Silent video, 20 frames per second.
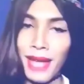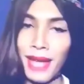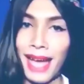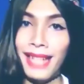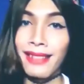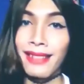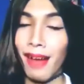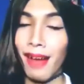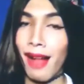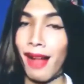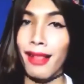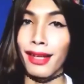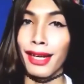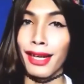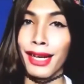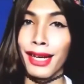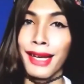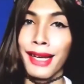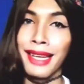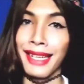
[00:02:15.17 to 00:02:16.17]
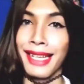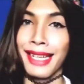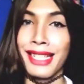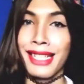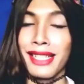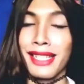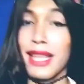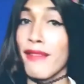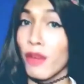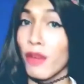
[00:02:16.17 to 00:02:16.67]
I started to
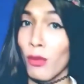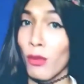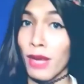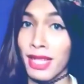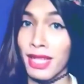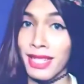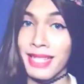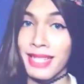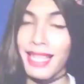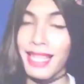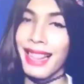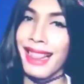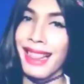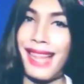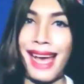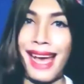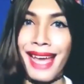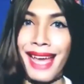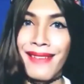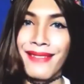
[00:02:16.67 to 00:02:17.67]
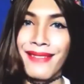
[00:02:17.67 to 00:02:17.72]
embrace who I really am even